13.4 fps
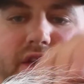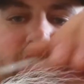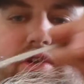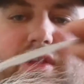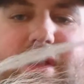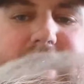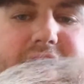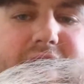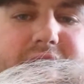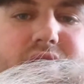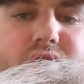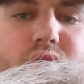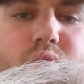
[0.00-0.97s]
You're going to tie
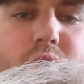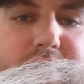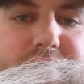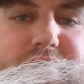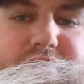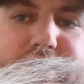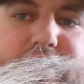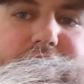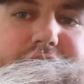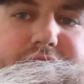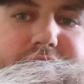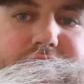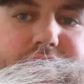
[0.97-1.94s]
it in
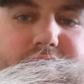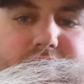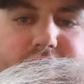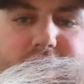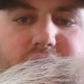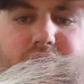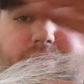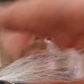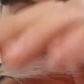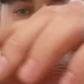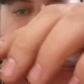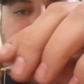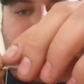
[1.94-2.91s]
1/3 out the
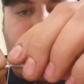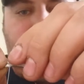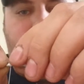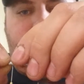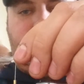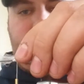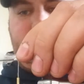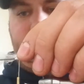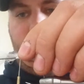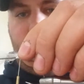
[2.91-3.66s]
back, 2/3